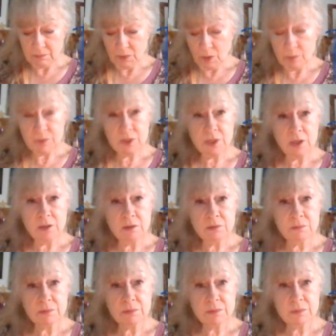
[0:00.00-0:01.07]
palm
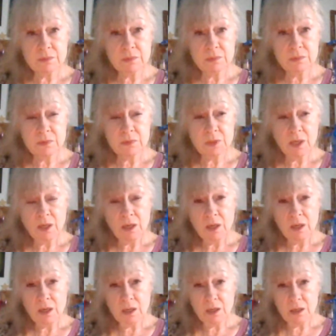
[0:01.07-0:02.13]
stone
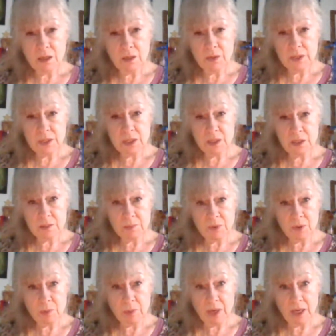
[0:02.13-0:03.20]
are going to go into this
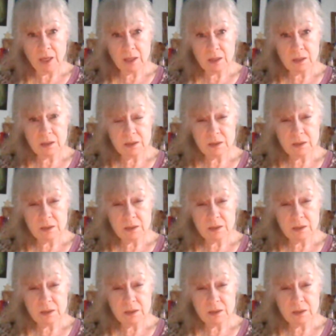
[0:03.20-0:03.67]
blue bag